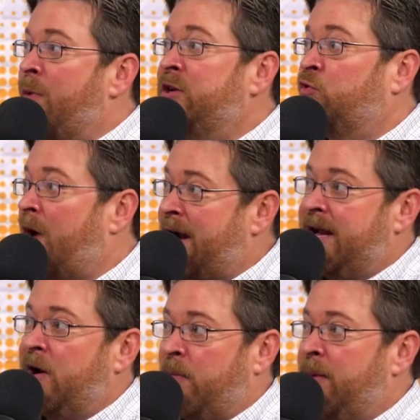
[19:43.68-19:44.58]
we try
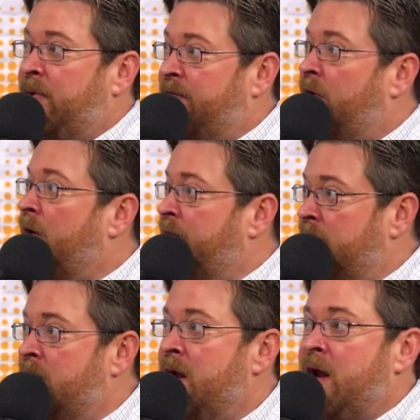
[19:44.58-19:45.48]
to get our people involved
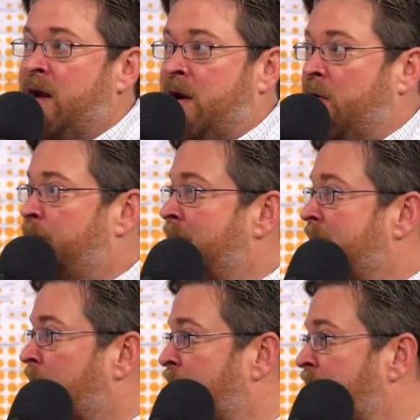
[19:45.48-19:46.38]
in, you know,
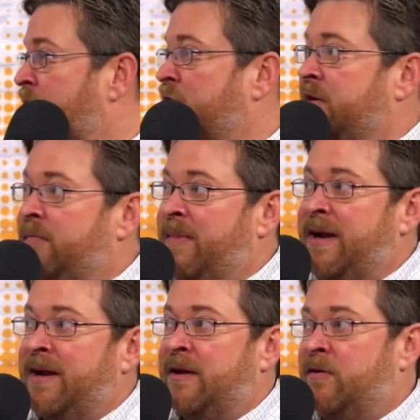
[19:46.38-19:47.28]
be it conventions,
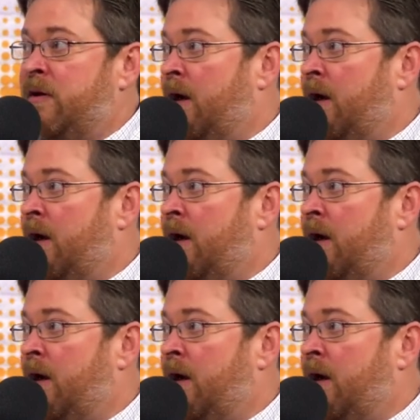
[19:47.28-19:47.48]
be it